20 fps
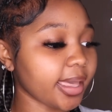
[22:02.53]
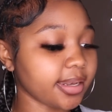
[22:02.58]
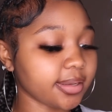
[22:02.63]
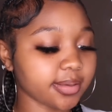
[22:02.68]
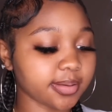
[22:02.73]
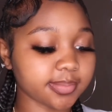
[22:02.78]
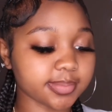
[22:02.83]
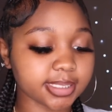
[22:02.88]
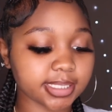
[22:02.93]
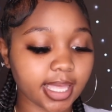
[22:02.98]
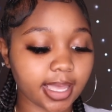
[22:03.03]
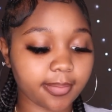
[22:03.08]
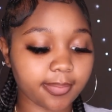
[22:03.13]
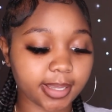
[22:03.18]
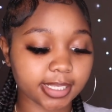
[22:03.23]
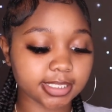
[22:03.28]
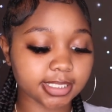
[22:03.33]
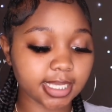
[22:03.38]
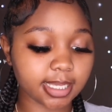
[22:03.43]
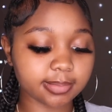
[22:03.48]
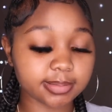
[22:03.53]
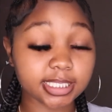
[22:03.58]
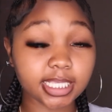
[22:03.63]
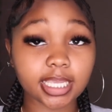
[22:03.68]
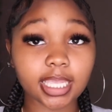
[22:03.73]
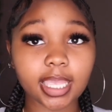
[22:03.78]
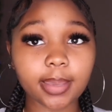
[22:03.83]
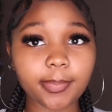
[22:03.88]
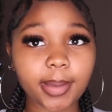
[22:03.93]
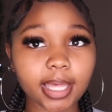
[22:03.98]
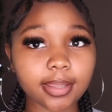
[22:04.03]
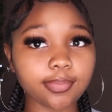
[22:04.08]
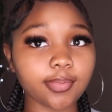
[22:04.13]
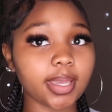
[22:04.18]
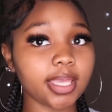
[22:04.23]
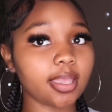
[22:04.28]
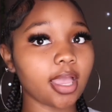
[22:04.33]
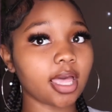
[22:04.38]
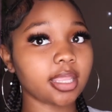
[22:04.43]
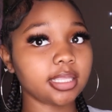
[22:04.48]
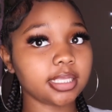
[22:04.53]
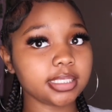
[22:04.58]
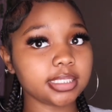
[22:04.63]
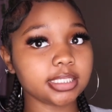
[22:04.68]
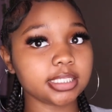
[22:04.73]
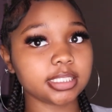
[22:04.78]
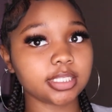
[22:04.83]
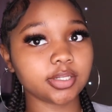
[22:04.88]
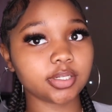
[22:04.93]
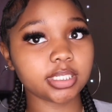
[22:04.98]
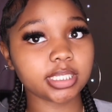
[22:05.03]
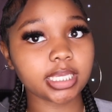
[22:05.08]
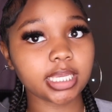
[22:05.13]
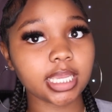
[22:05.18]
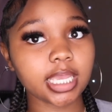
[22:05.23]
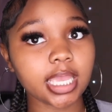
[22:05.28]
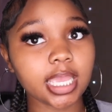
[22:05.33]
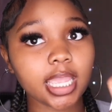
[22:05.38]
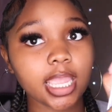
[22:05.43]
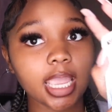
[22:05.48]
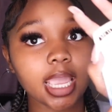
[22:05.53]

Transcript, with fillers: items, like my chapstick. And by the way, y'all, this is literally